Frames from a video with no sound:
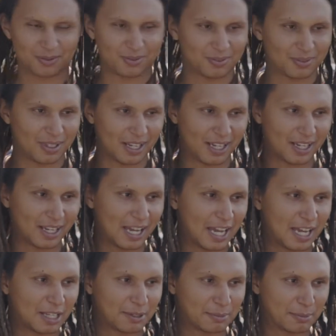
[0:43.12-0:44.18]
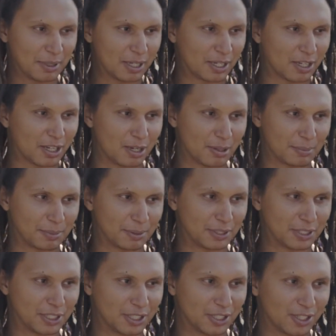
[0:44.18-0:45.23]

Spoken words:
thanks to Alicia Bunton, brought in